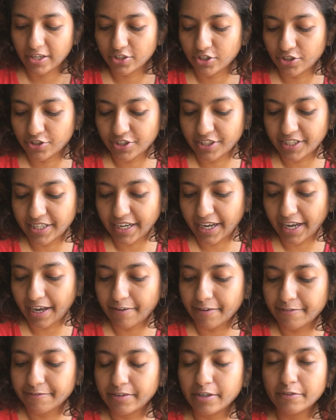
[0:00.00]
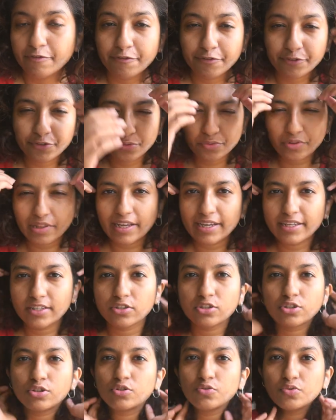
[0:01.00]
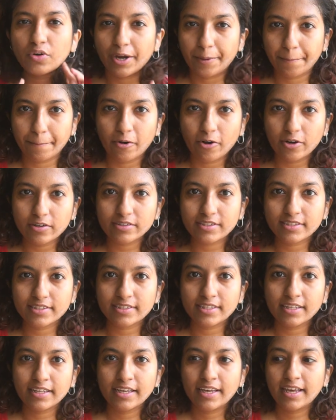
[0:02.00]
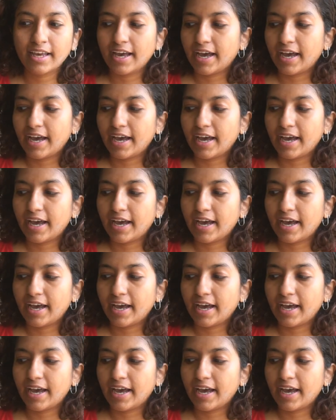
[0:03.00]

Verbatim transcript: So today I have a few things to unbox.